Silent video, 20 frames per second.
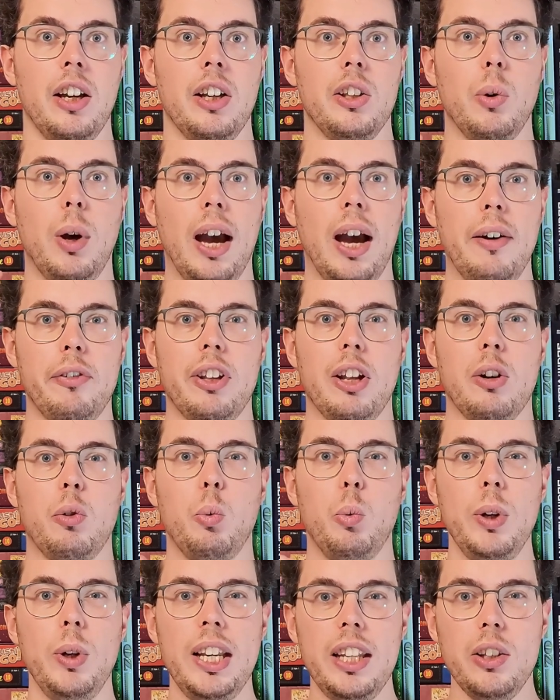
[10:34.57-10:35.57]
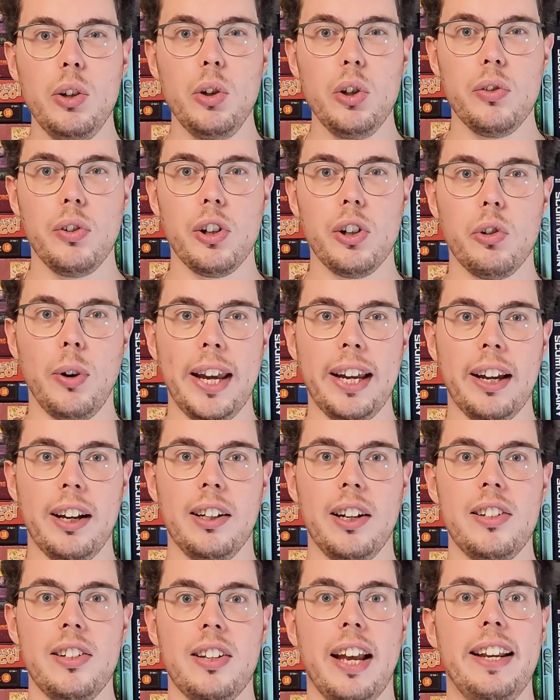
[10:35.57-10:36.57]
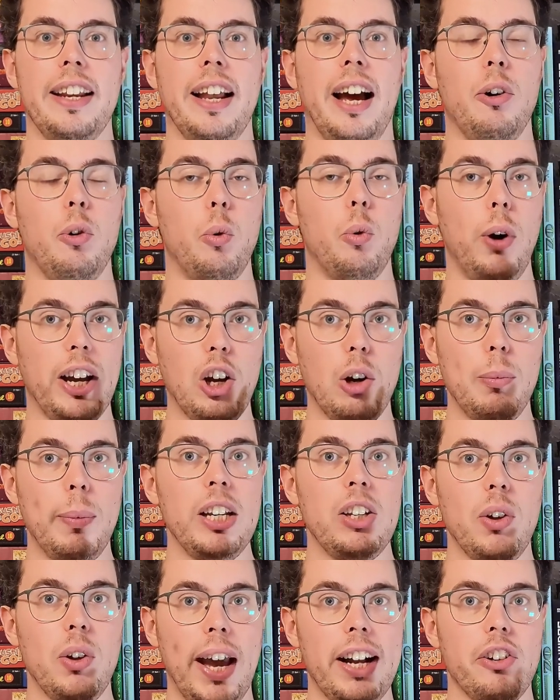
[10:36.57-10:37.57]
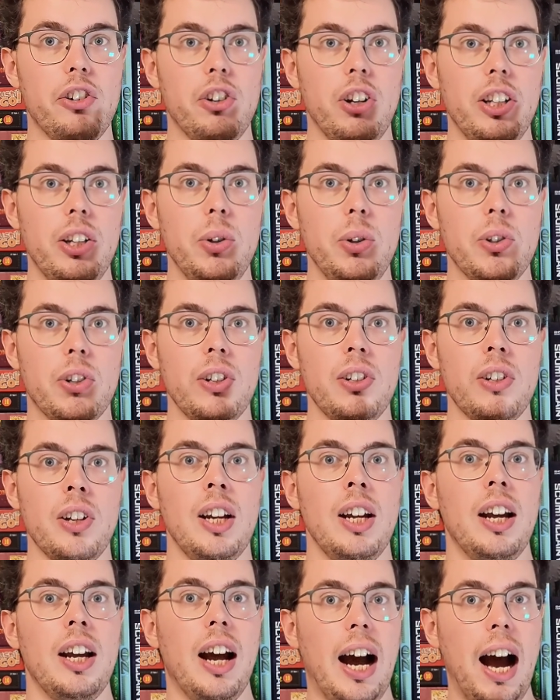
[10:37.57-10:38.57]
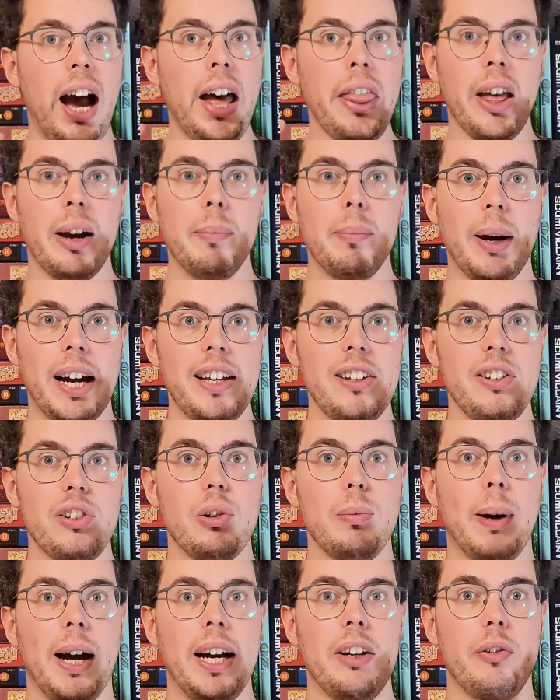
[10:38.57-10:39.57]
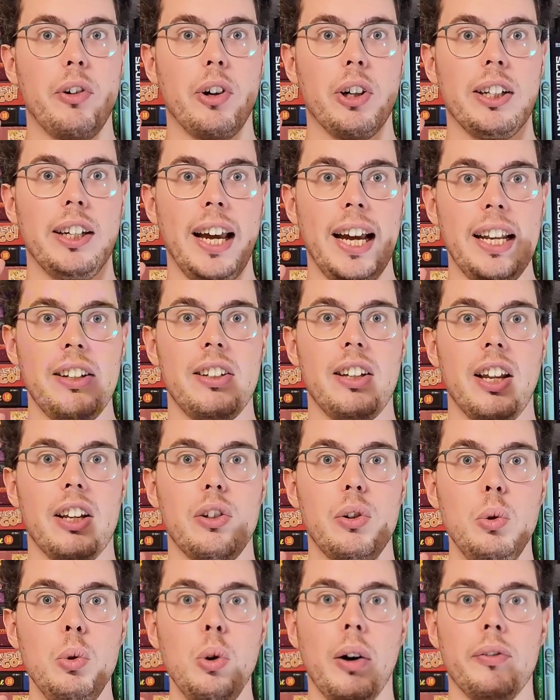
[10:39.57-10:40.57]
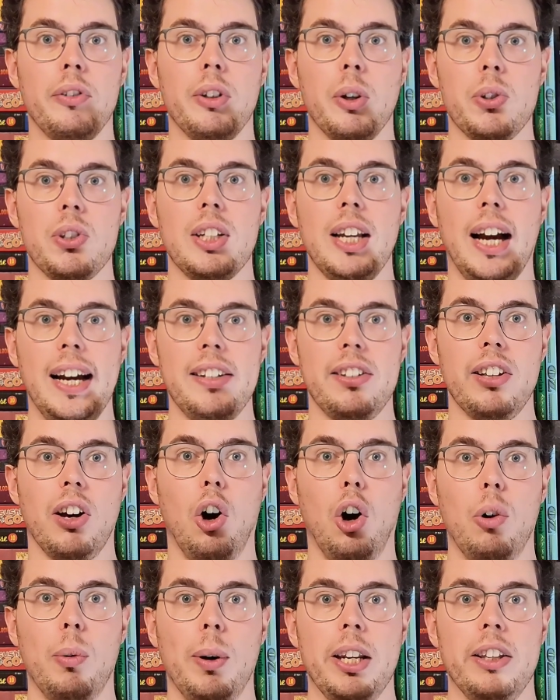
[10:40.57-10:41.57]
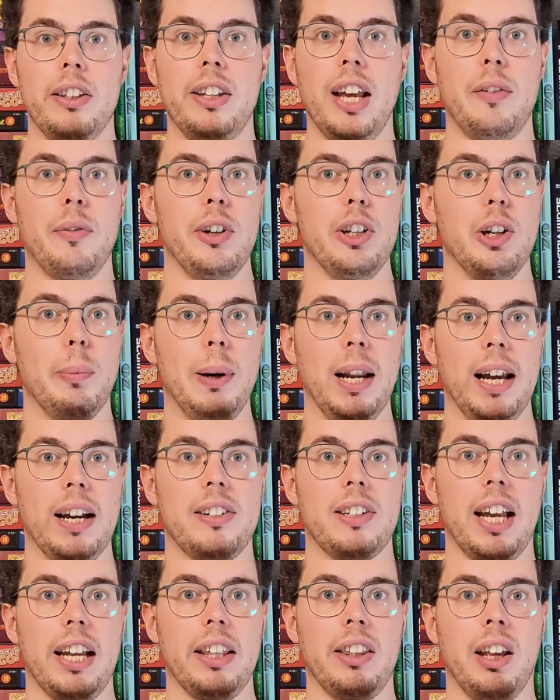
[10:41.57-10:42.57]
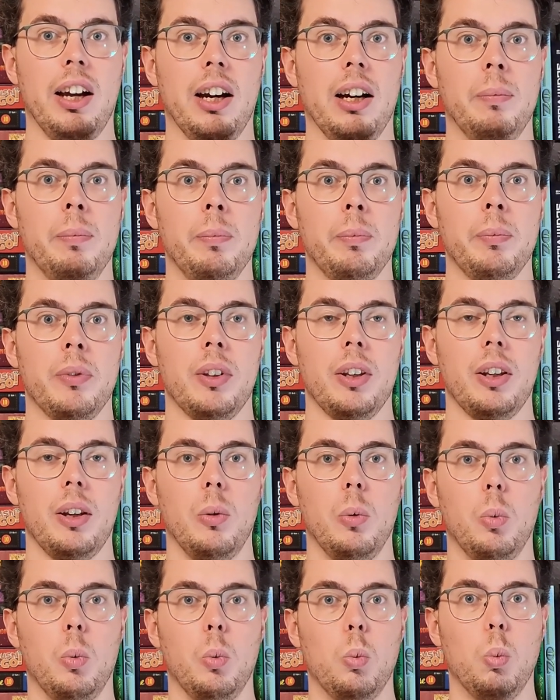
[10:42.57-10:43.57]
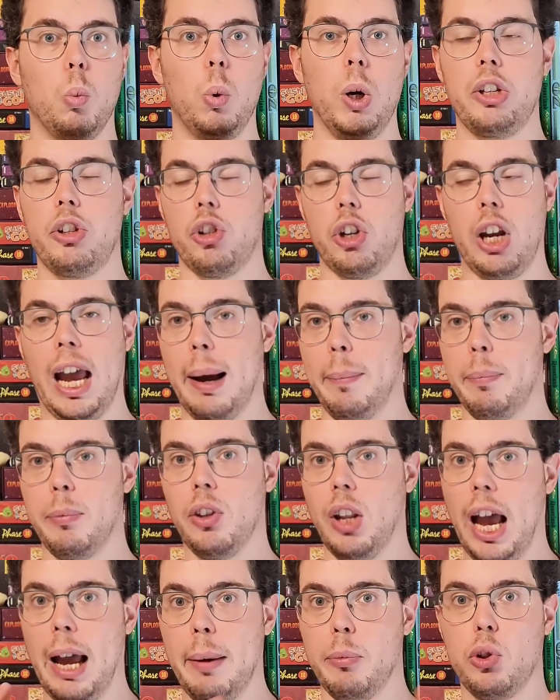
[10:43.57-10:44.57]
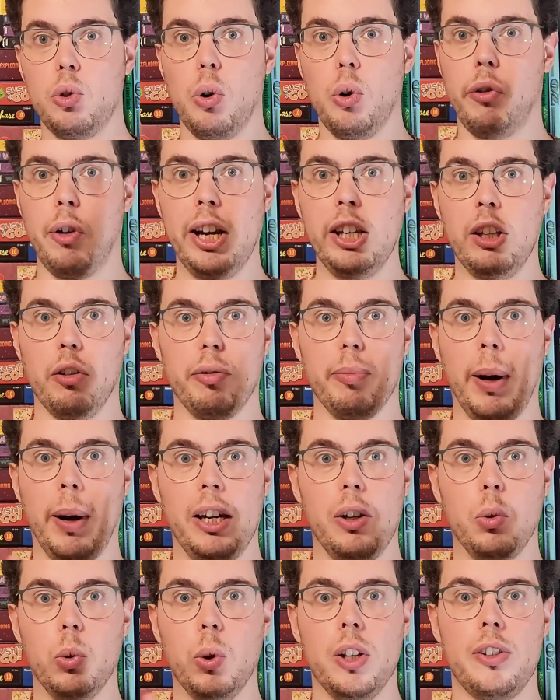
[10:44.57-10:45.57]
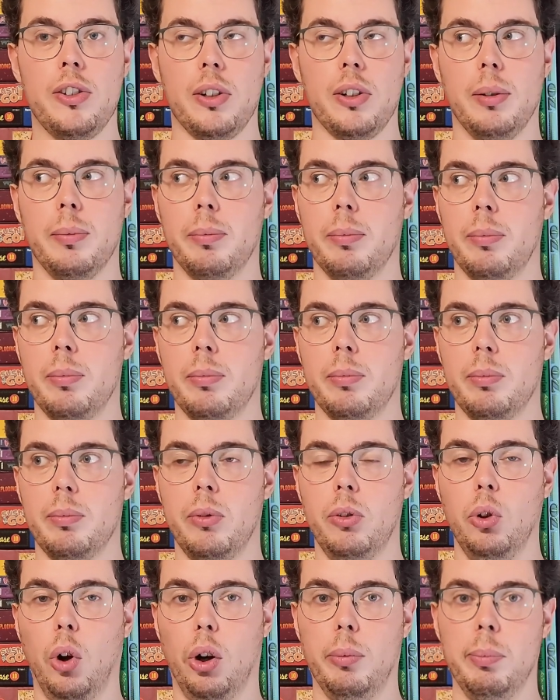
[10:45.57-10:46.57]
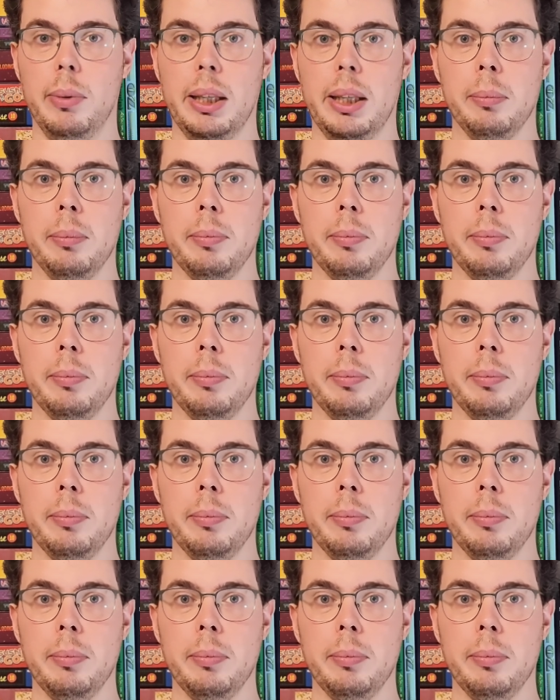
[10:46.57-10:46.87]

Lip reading: You have that really useful tracking list and I recommend you actually use it, otherwise you might forget that 2 of those guys are already dead when your players get there. Which happened to a friend of mine who is not me.